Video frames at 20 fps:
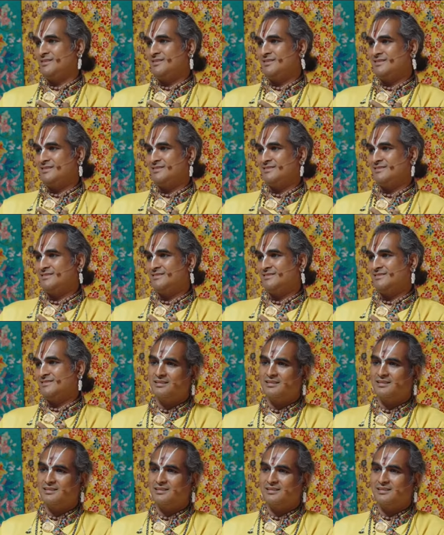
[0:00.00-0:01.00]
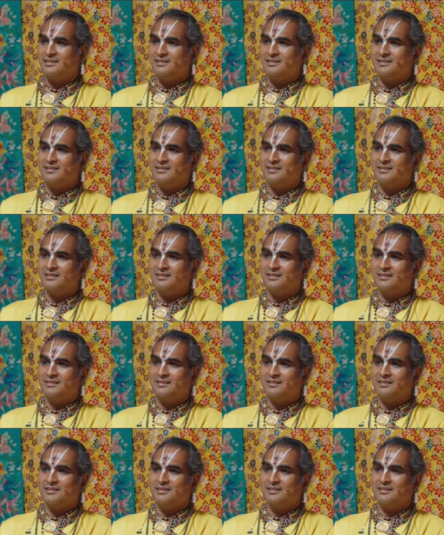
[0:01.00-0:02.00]

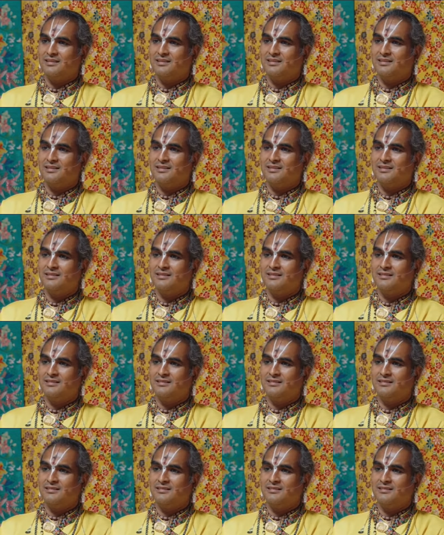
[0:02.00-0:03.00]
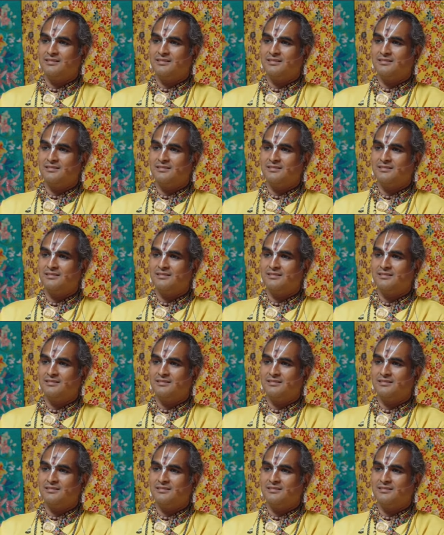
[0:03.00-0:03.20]
No one is speaking in this clip.